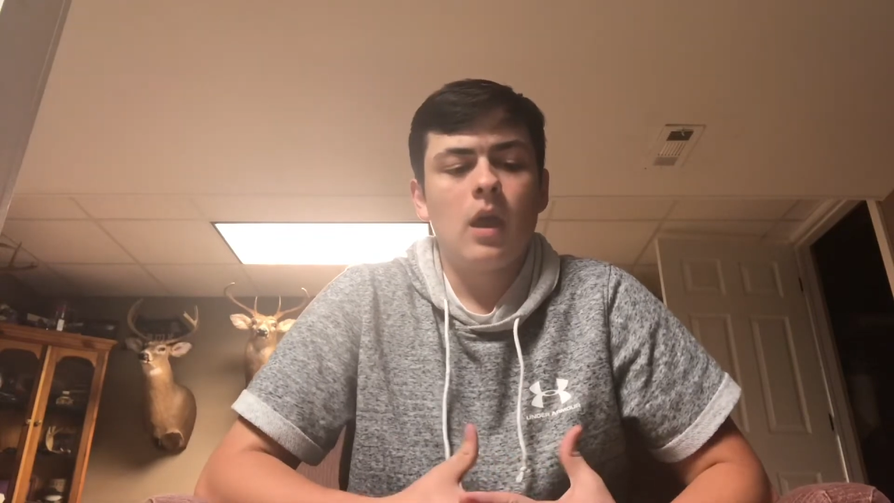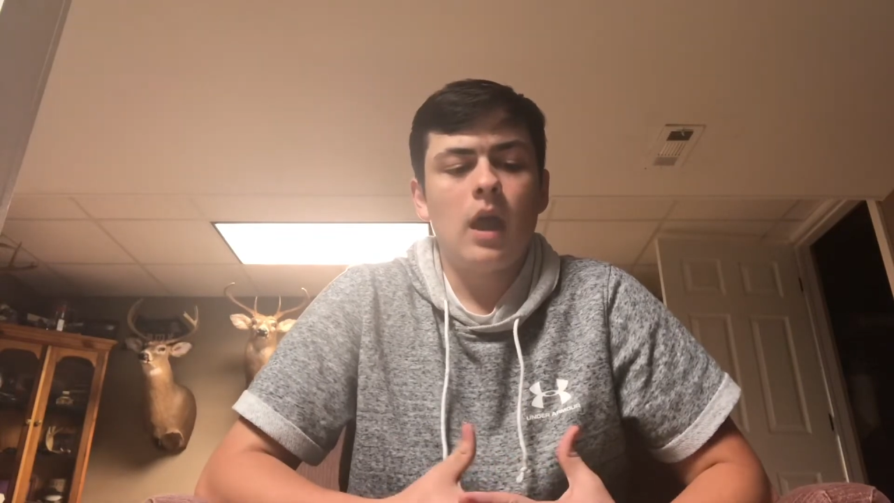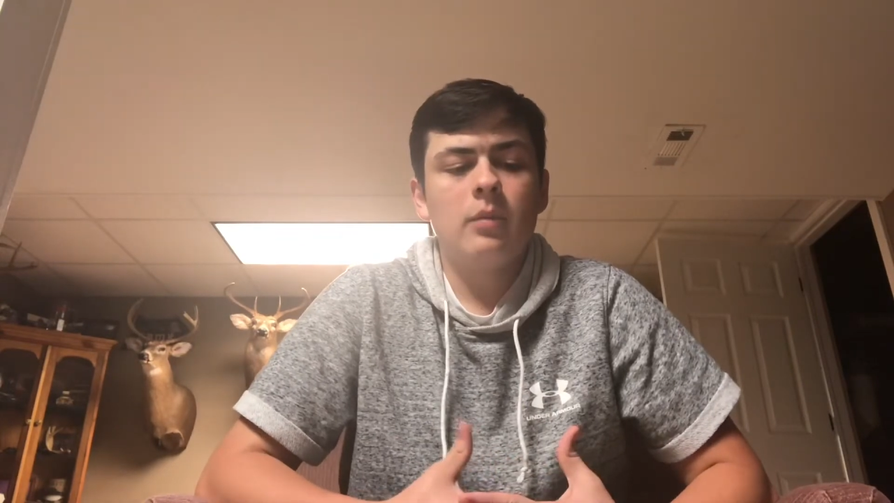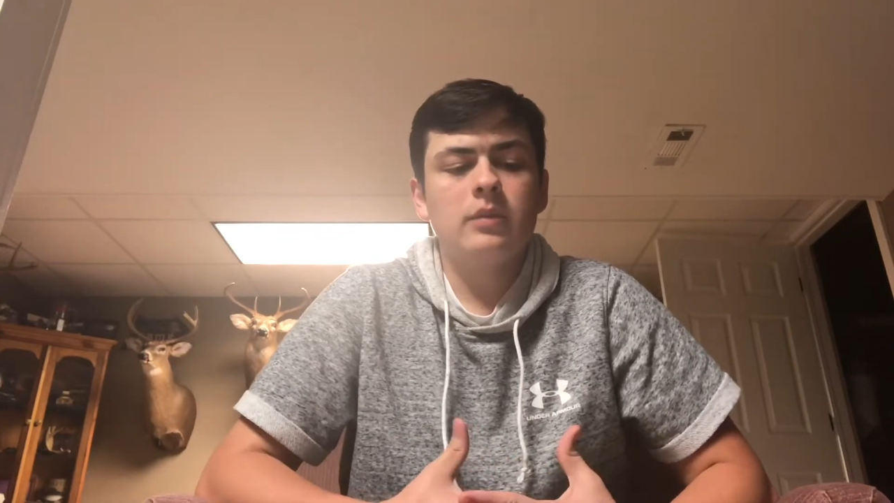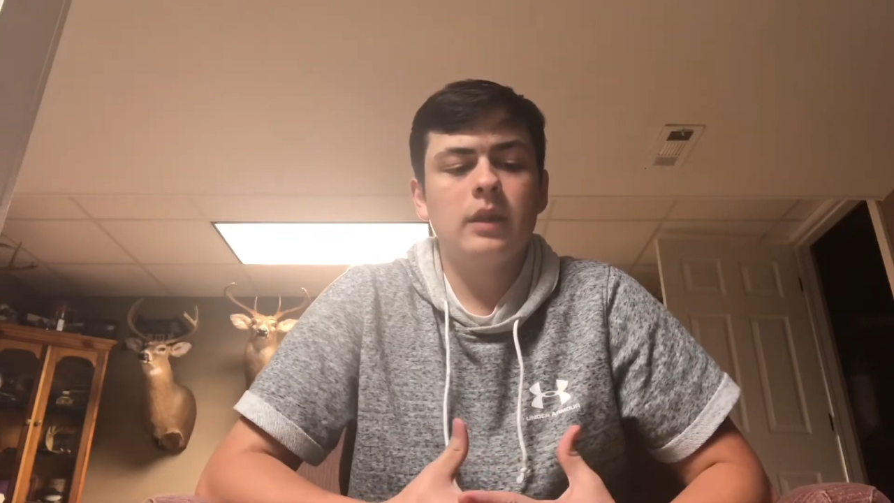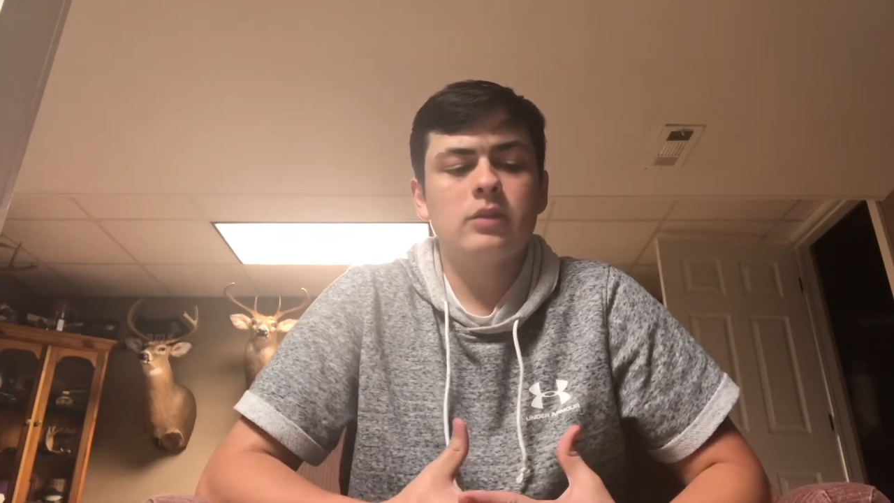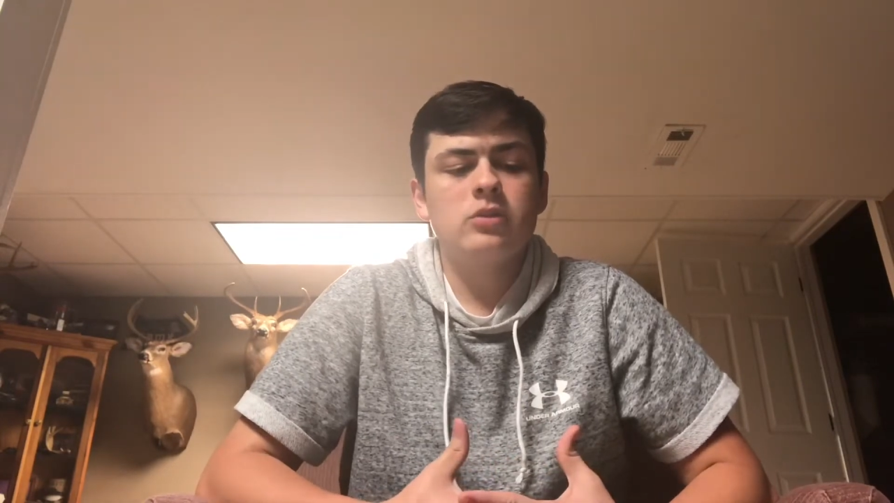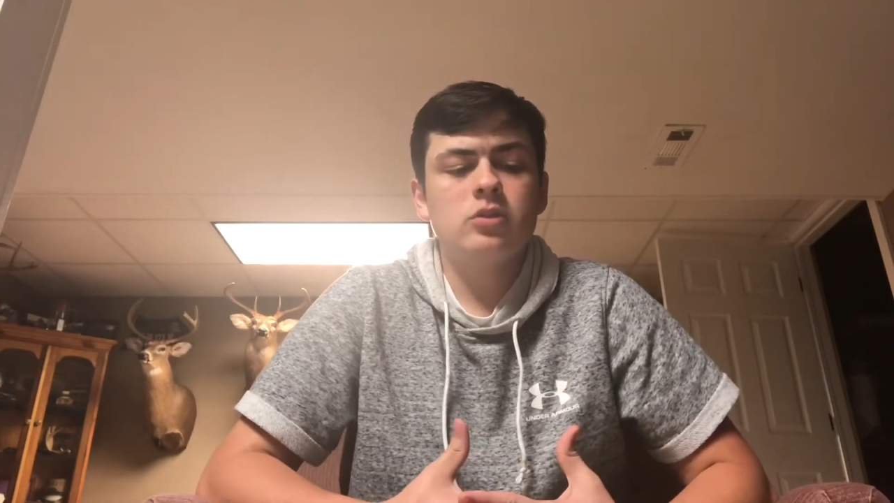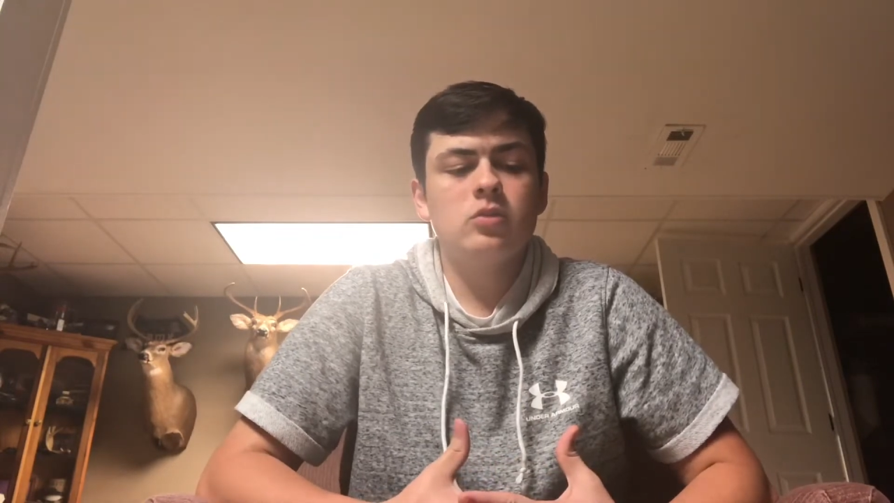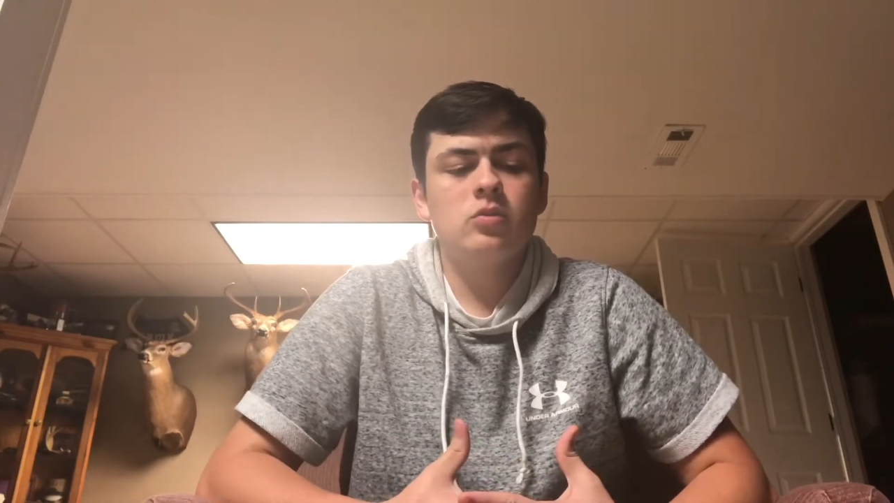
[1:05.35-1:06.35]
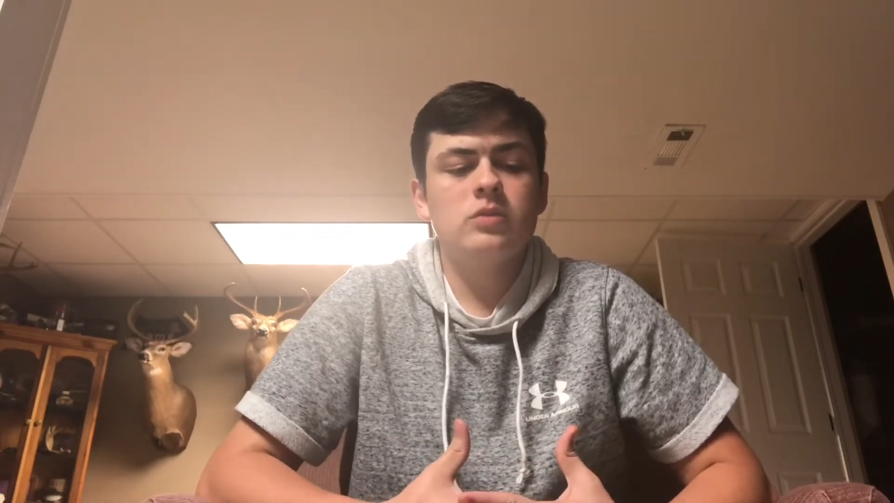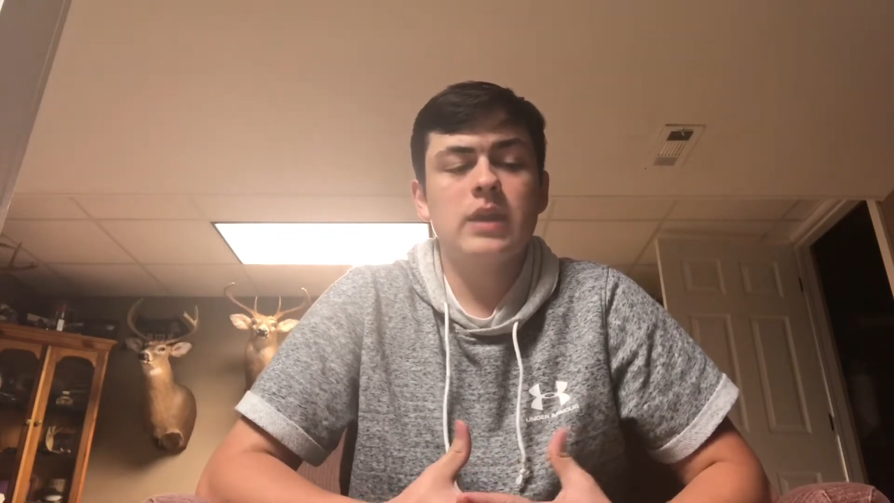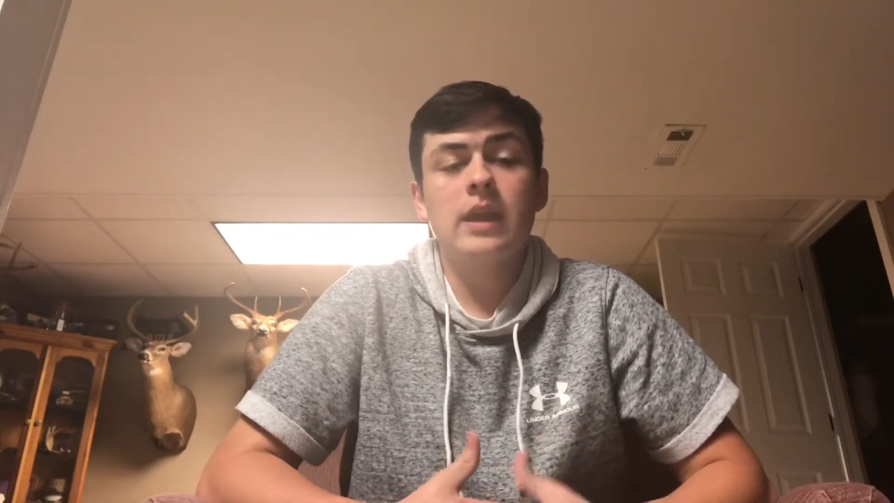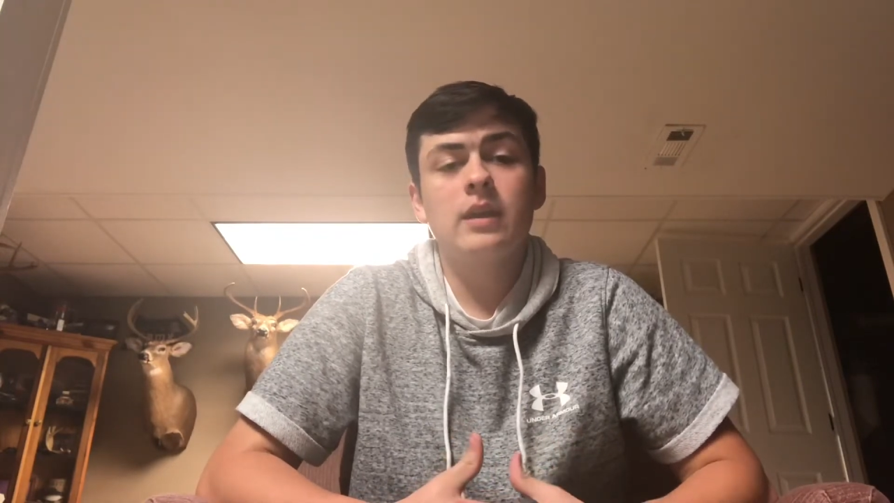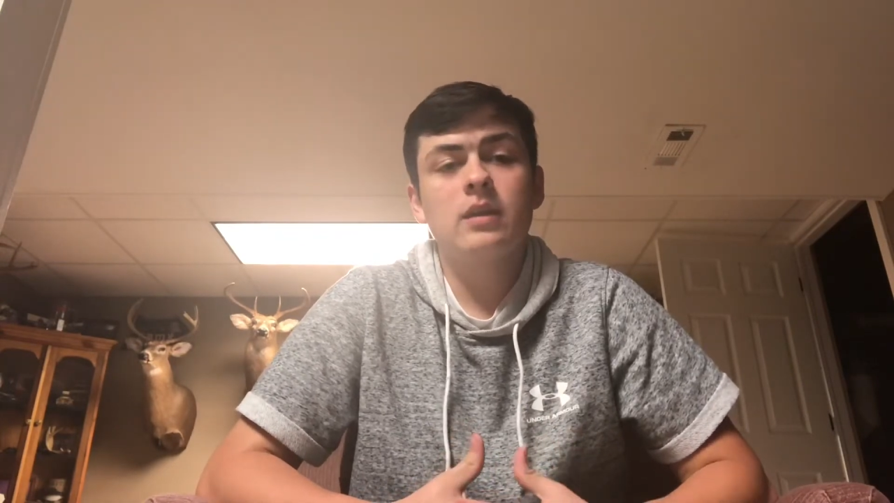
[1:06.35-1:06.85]
I would like to
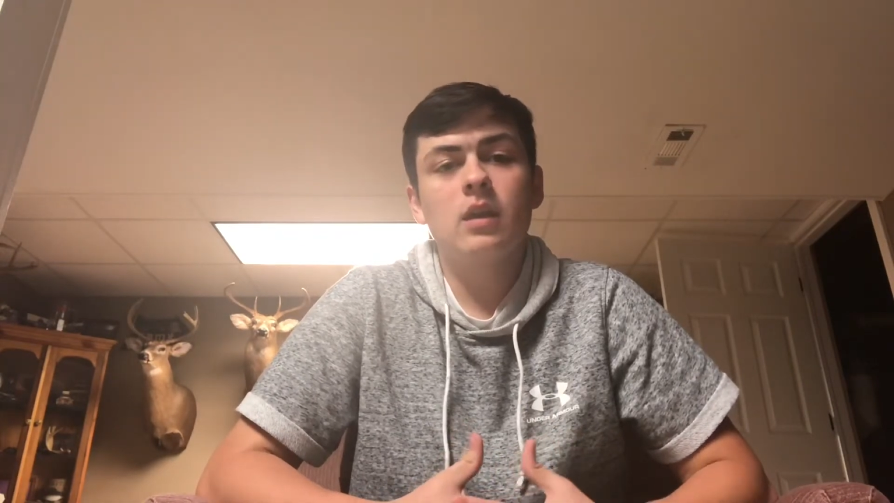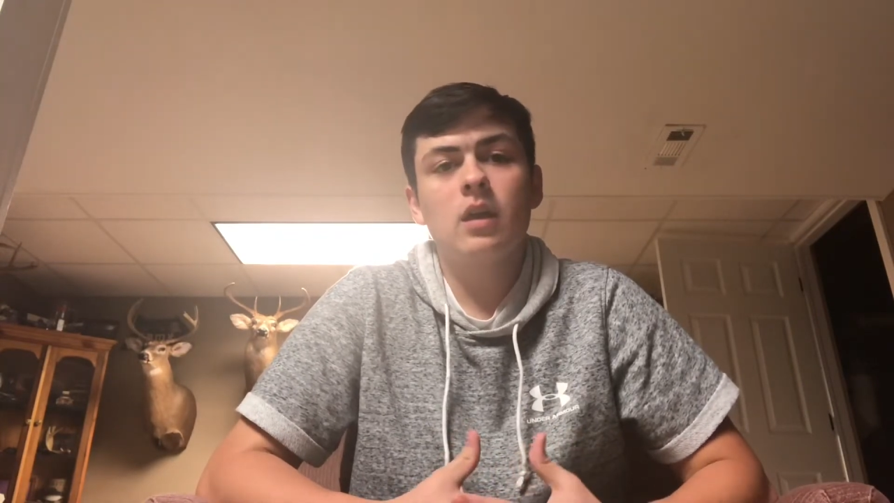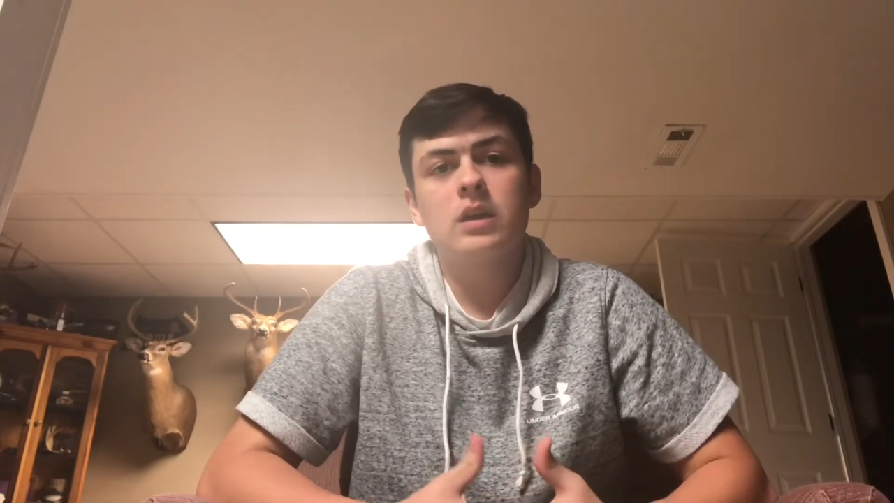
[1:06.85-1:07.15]
take